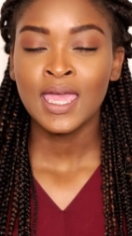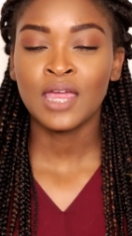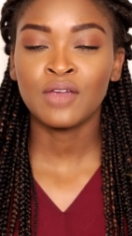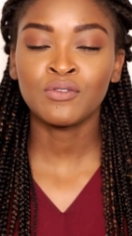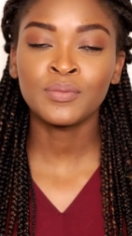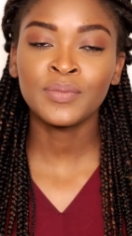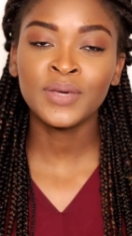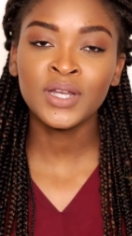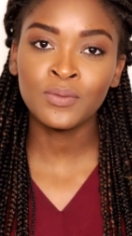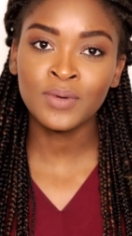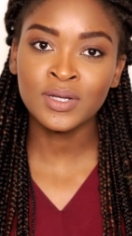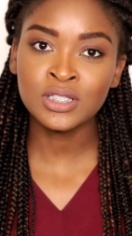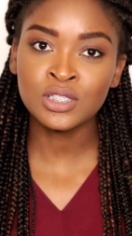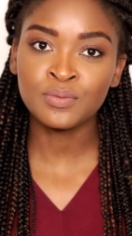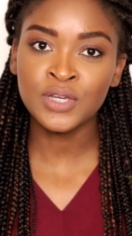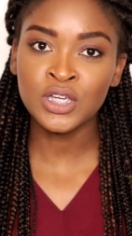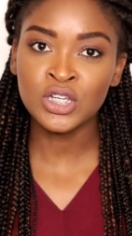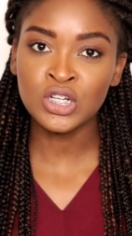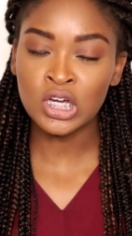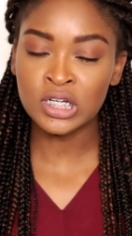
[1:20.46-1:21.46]
Everybody wants
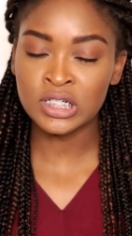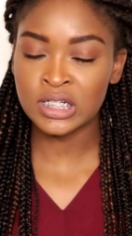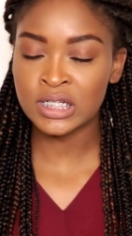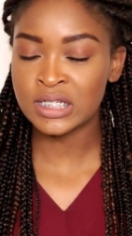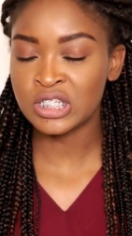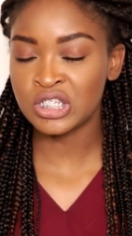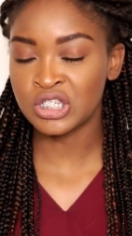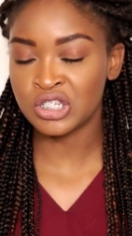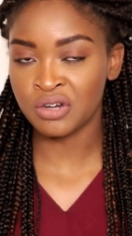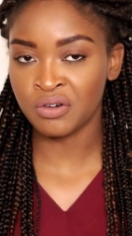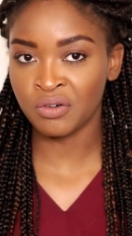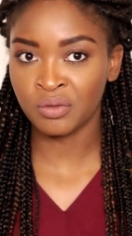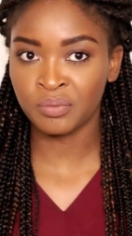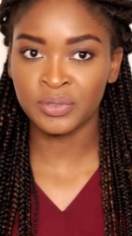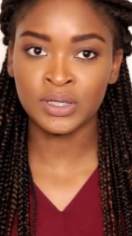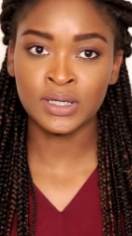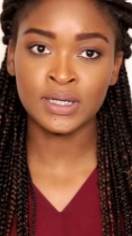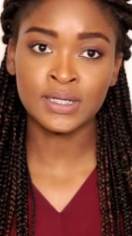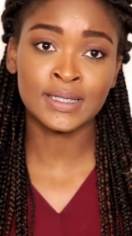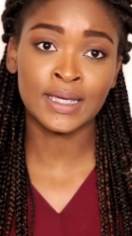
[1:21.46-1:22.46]
to be a doctor in general
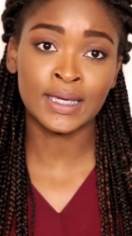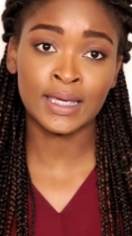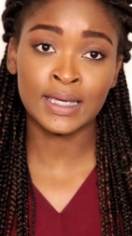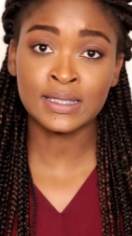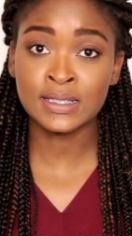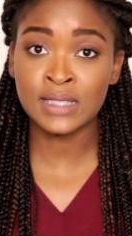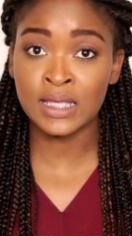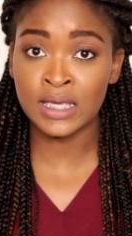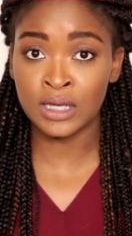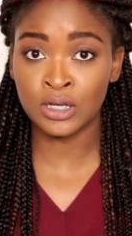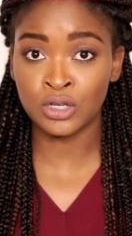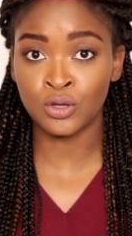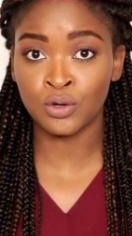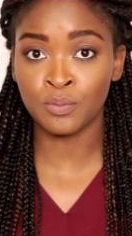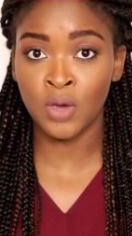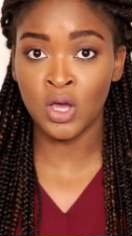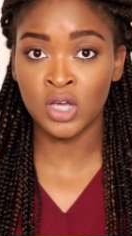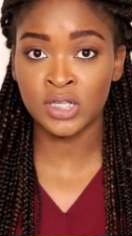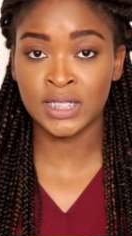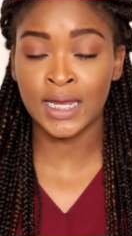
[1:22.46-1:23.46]
because I guess they get
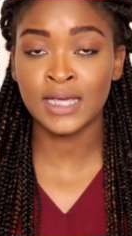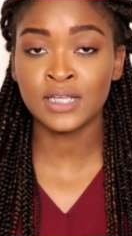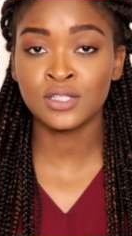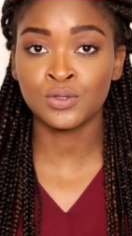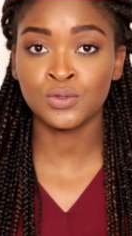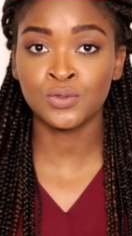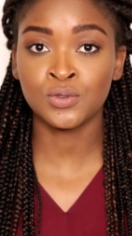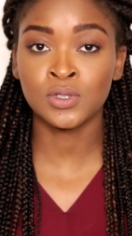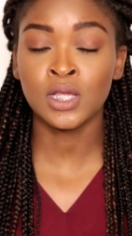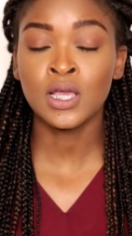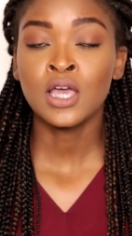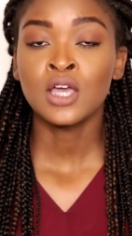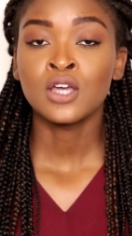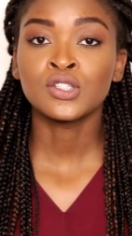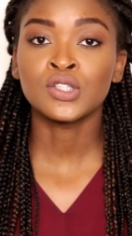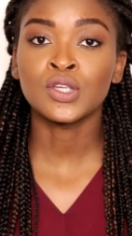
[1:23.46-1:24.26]
good marks in high school.